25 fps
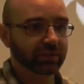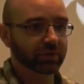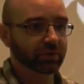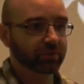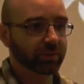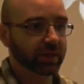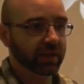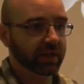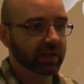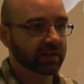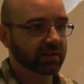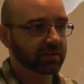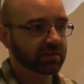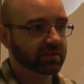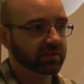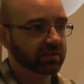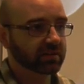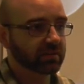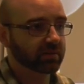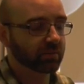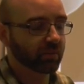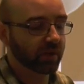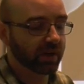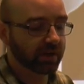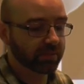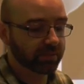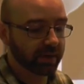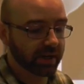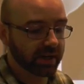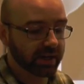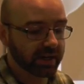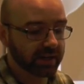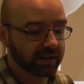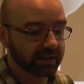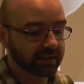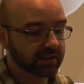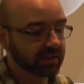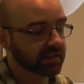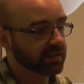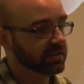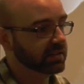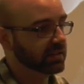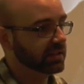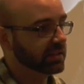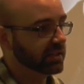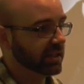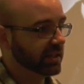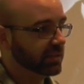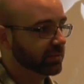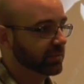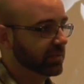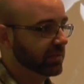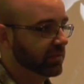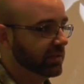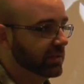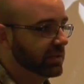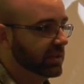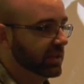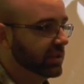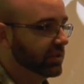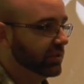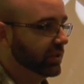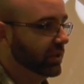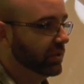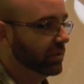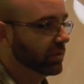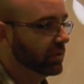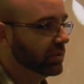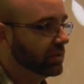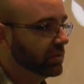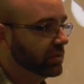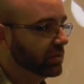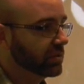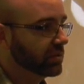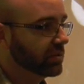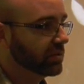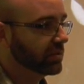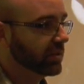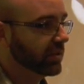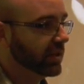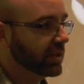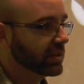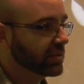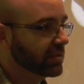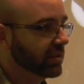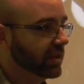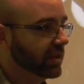two parts. One part is the adjustment of the sensory organs, so that's